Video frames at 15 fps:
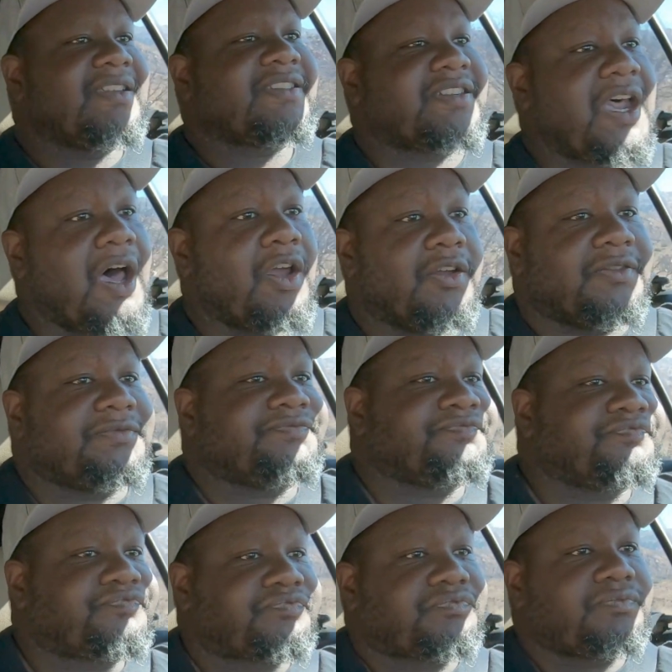
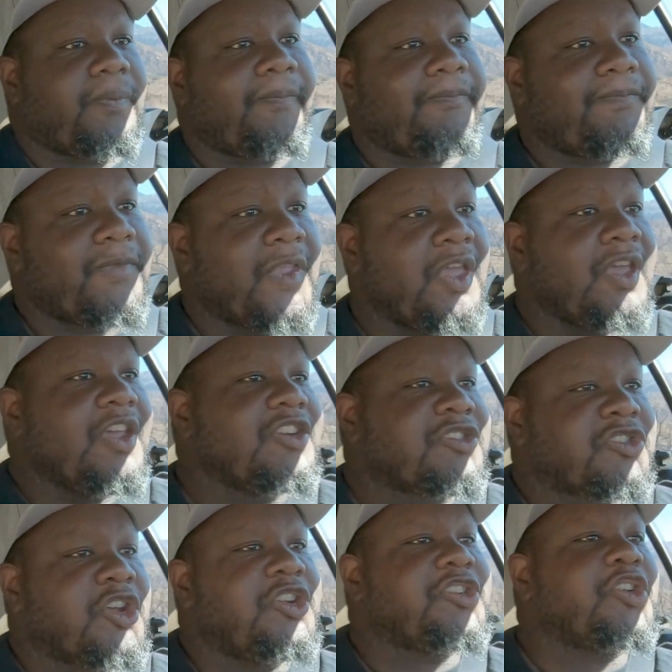So,
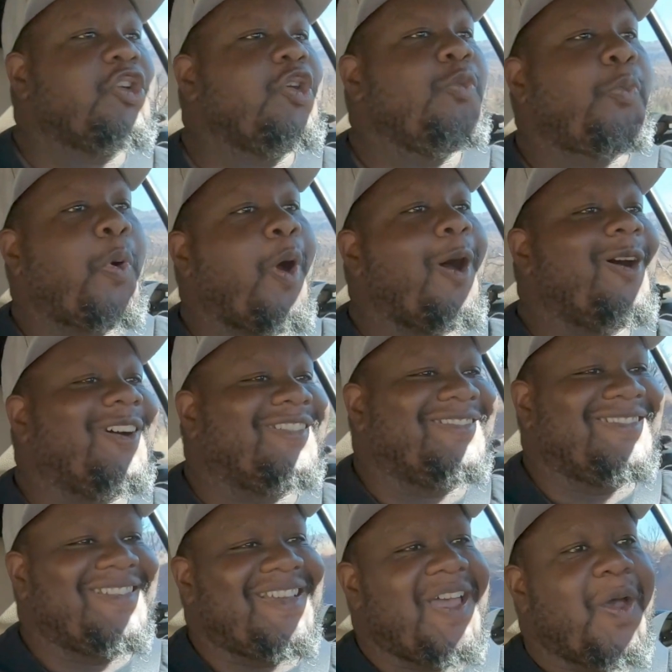should you put
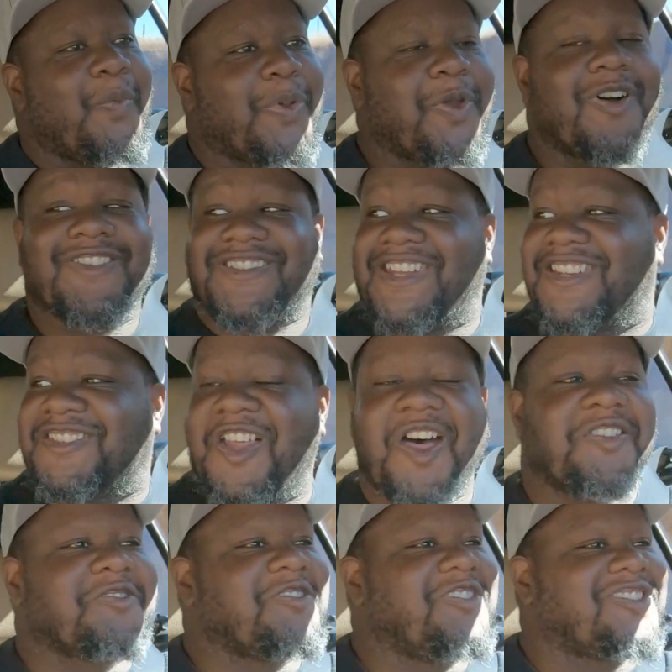Pure
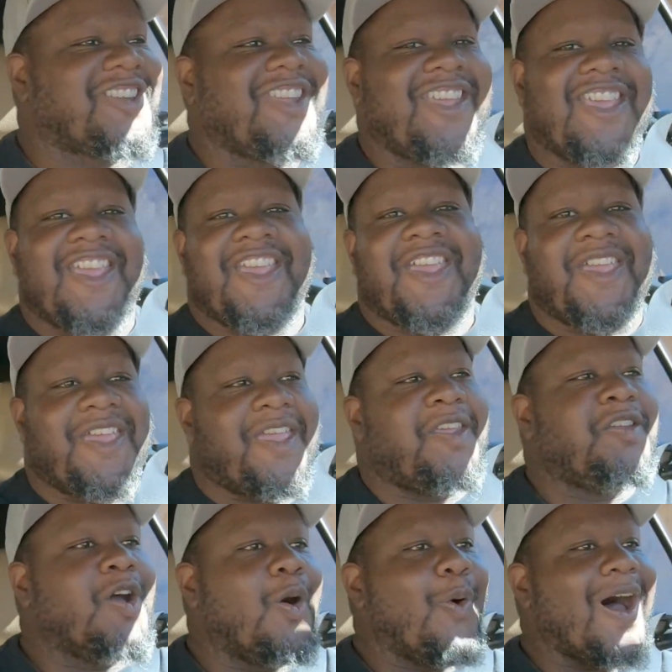600s in
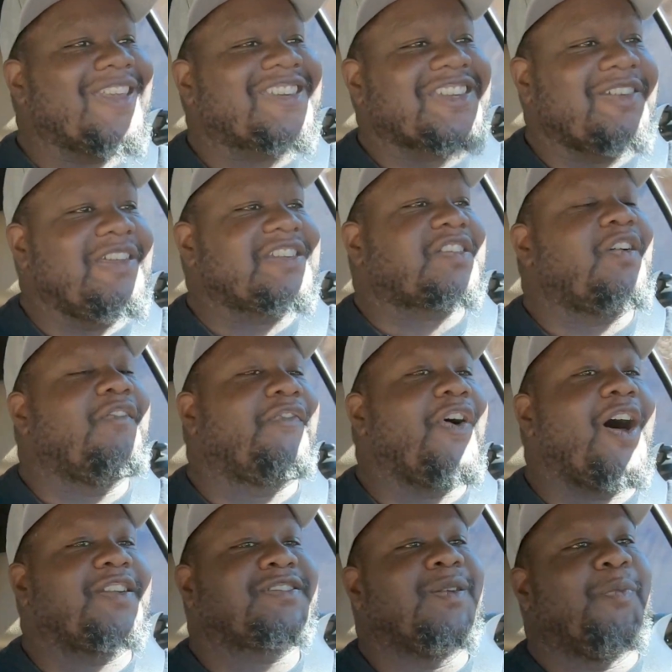your 1 Series
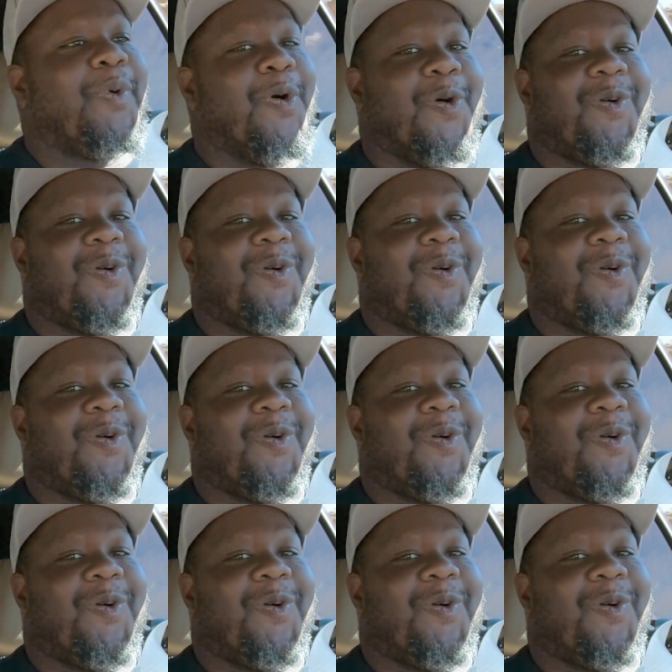convertible?